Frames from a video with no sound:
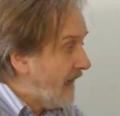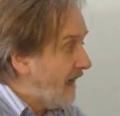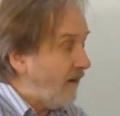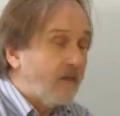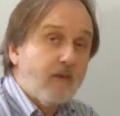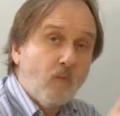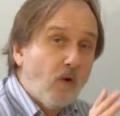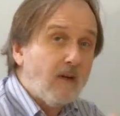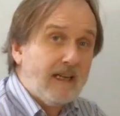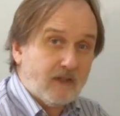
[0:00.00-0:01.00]
Now, the
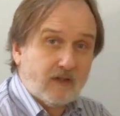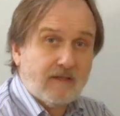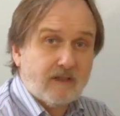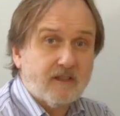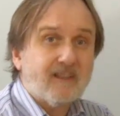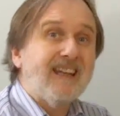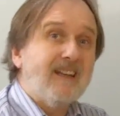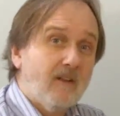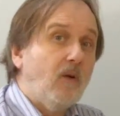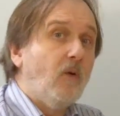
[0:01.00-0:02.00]
one extravagance
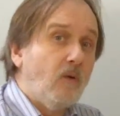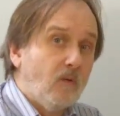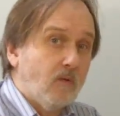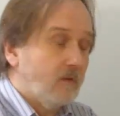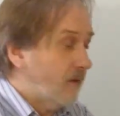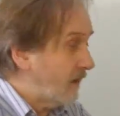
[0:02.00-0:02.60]
in all